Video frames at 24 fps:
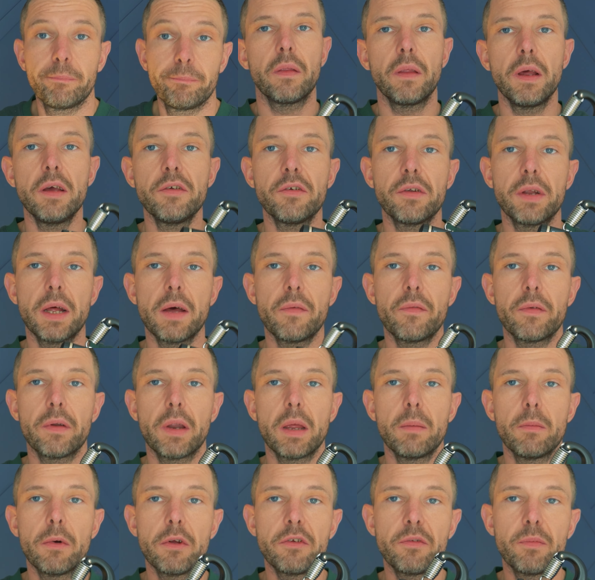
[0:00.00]
These are
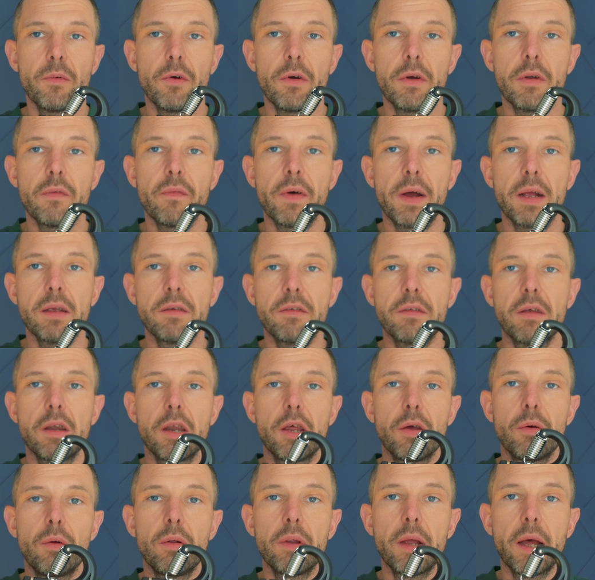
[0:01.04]
definitely much more advanced than
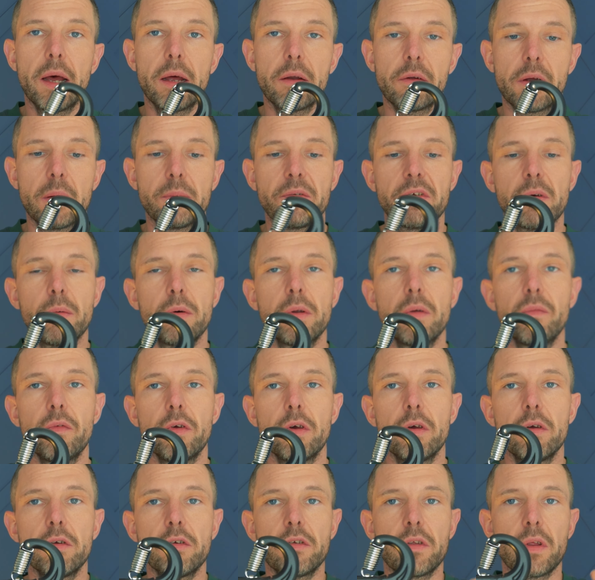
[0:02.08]
the old hand grips I would have
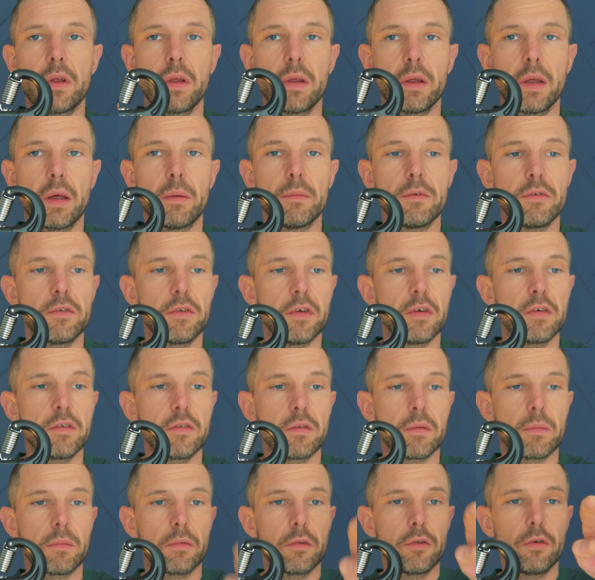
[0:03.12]
used. It was just
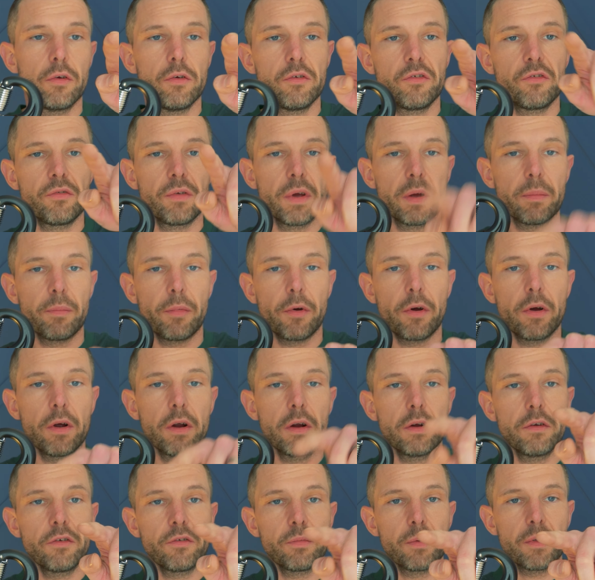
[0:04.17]
two straight
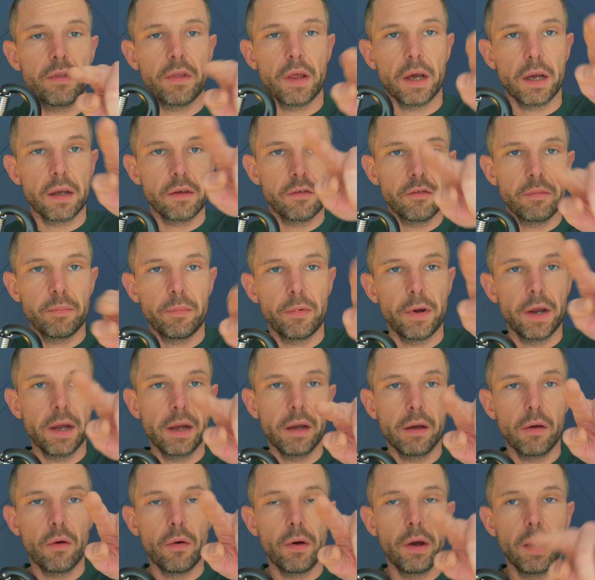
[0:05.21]
bars with like a
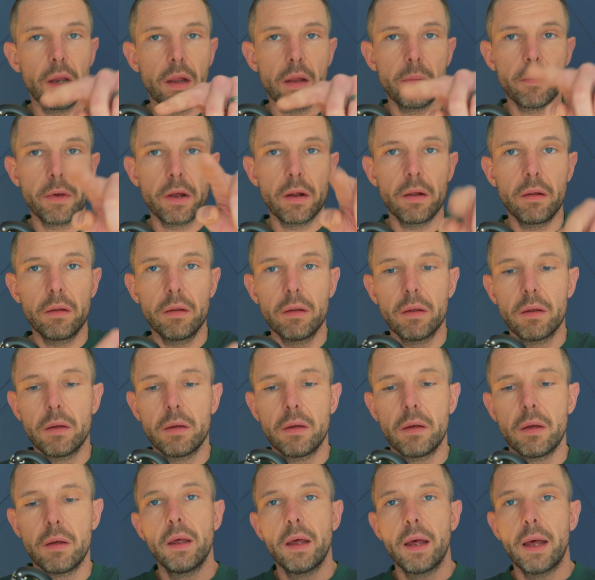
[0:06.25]
spring coil in the middle,
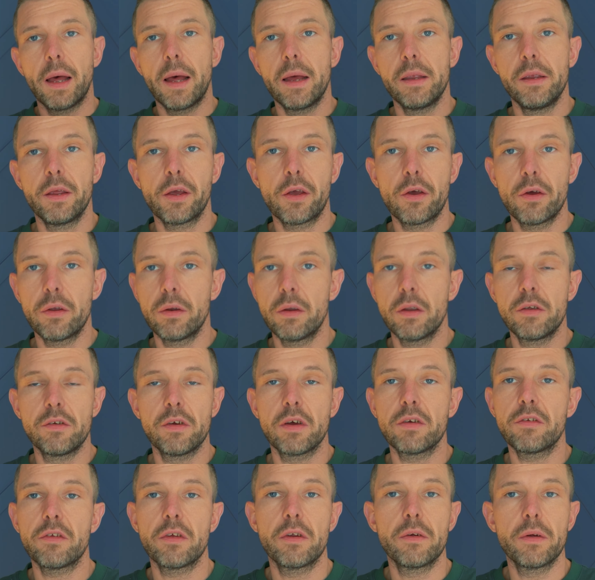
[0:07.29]
and you couldn't
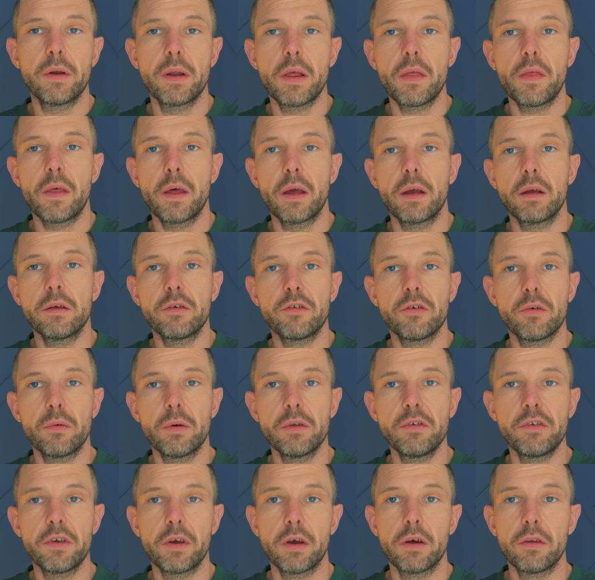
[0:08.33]
adjust it or anything. So
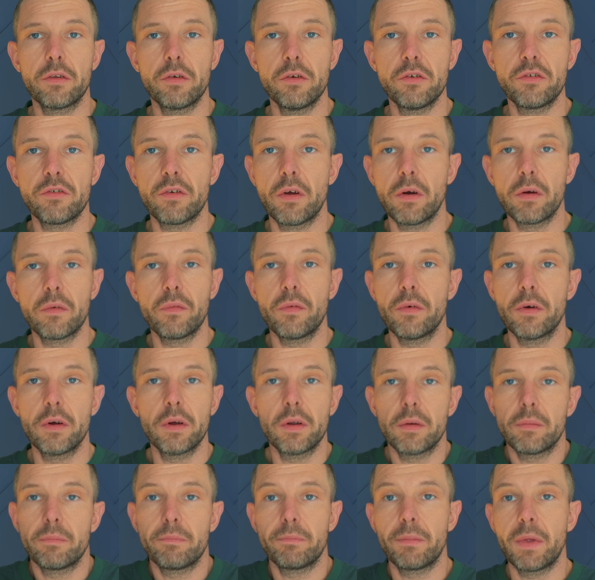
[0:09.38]
once you got too strong for
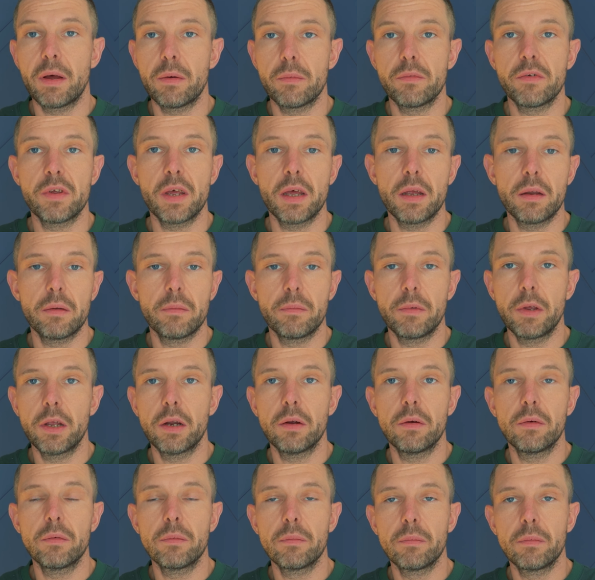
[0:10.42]
it, that was it. You
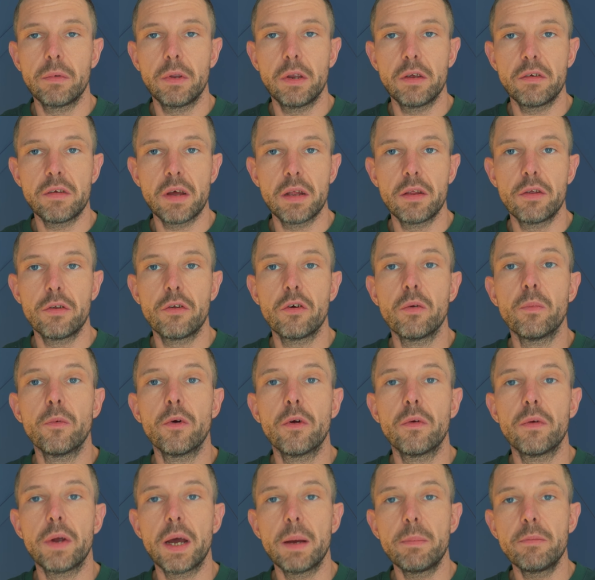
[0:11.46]
know, you just had to do
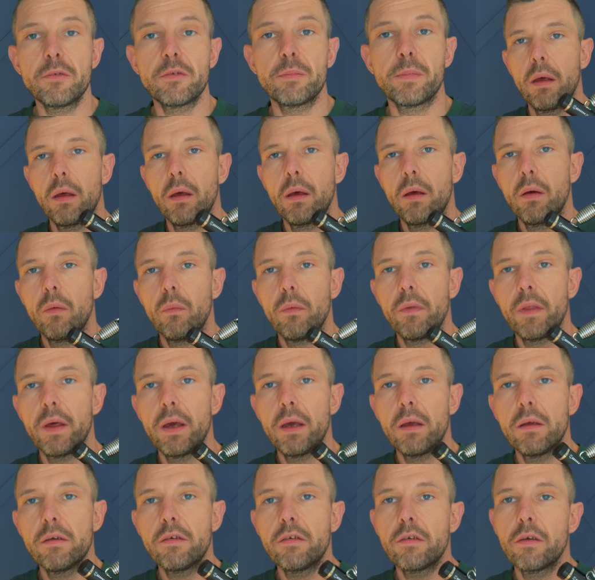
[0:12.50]
more reps. With
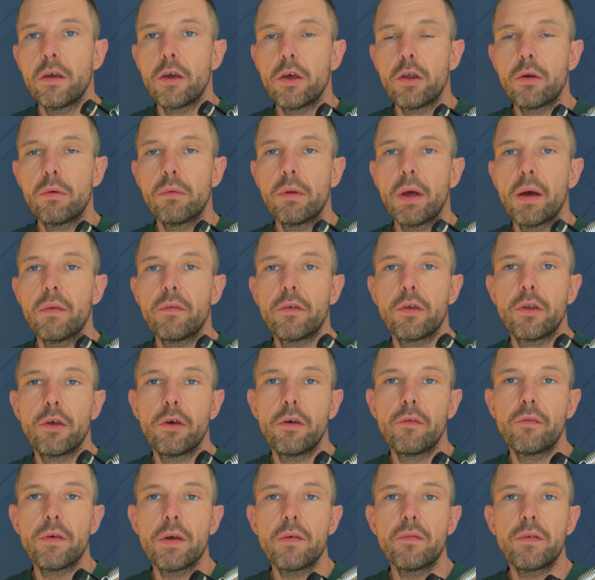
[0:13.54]
these, you don't have to
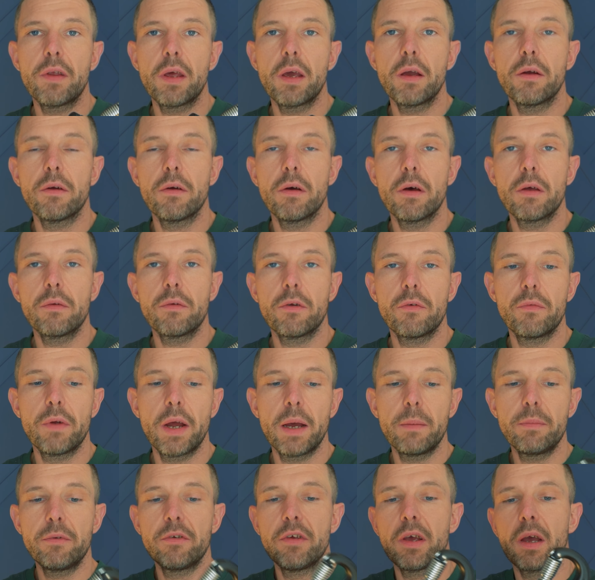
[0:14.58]
do 50 or 100
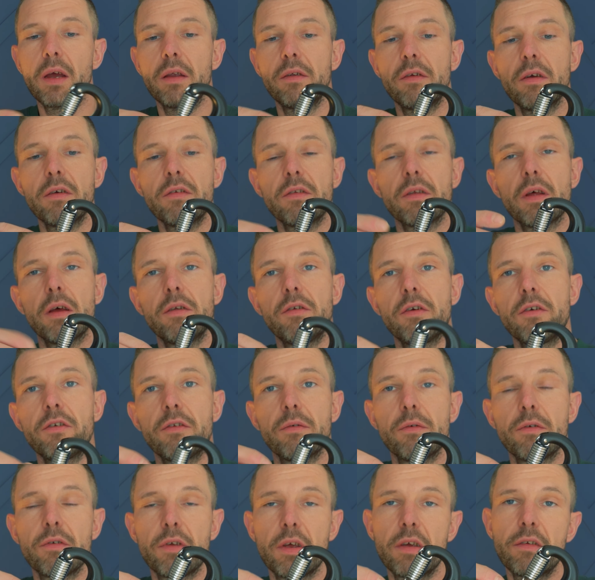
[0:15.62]
reps. You can just adjust
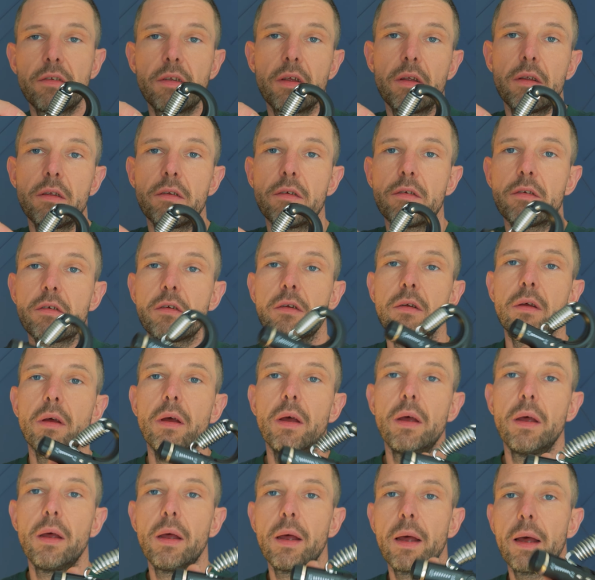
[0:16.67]
the resistance
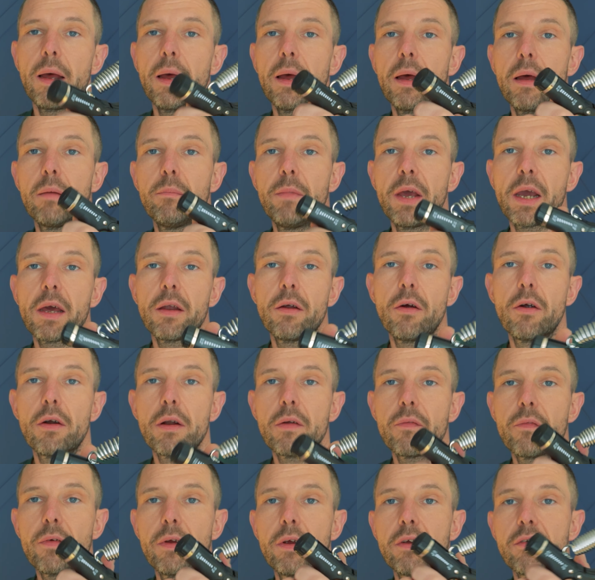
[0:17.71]
and make it harder
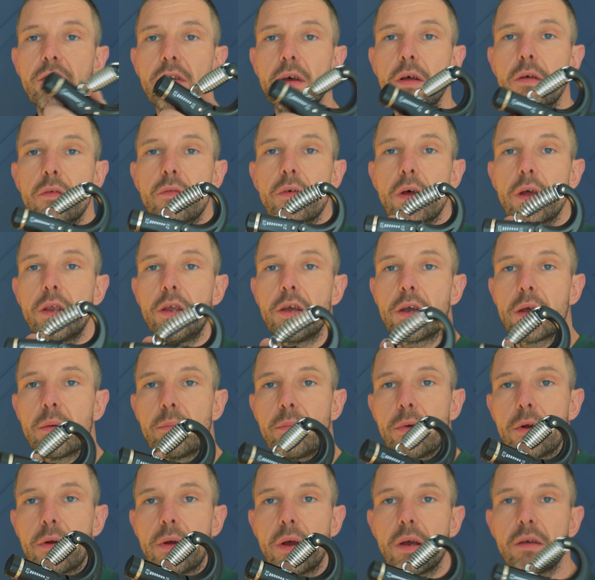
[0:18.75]
for yourself, and you can
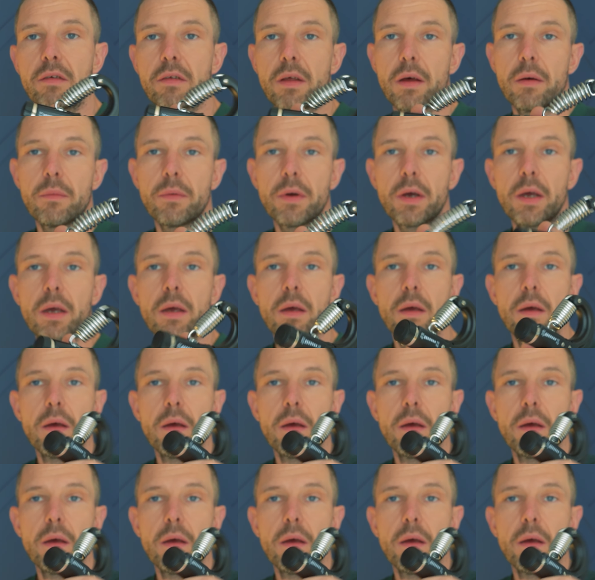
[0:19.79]
progress that way.